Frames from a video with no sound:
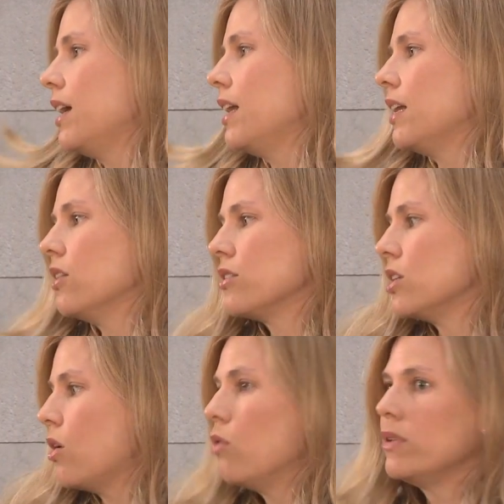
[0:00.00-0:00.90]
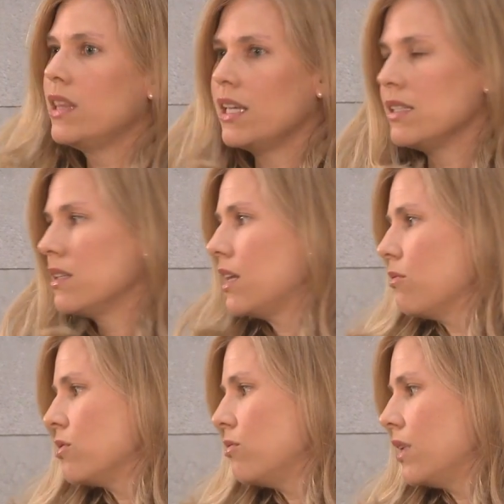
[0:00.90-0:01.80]
in and looked at only things that they
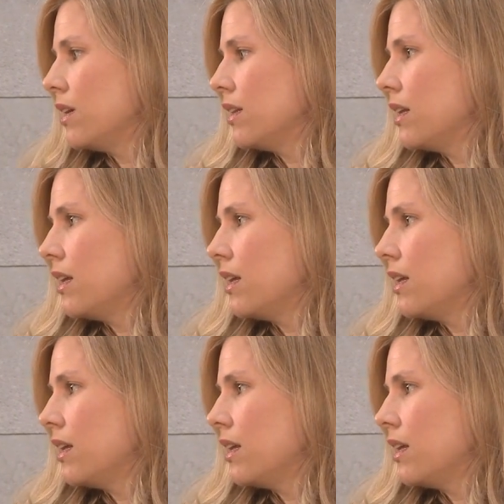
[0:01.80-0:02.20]
were doing